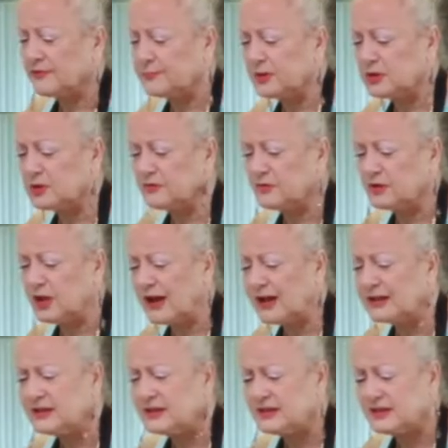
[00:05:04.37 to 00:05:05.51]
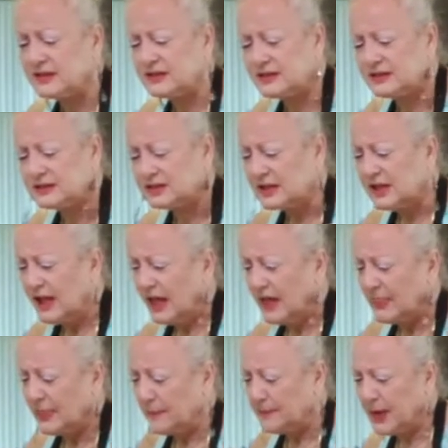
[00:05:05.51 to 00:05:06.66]
beautiful onions
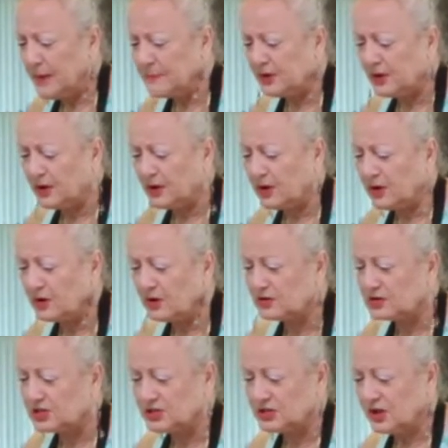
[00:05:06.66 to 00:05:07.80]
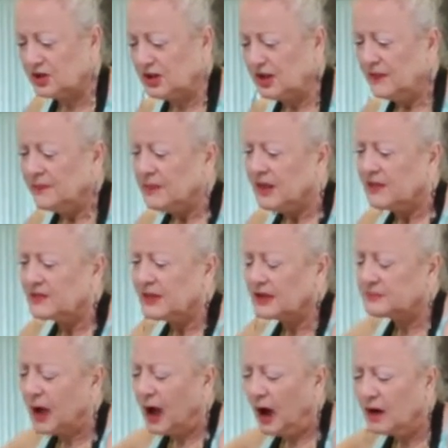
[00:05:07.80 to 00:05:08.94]
and the peppers and that
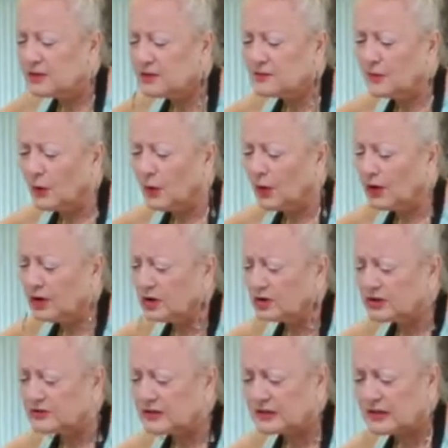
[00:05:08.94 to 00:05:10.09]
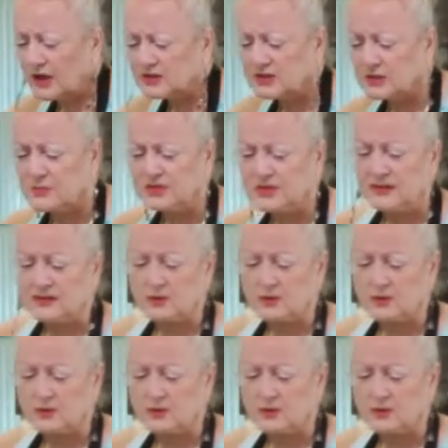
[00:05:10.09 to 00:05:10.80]
olive oil and the pasta made the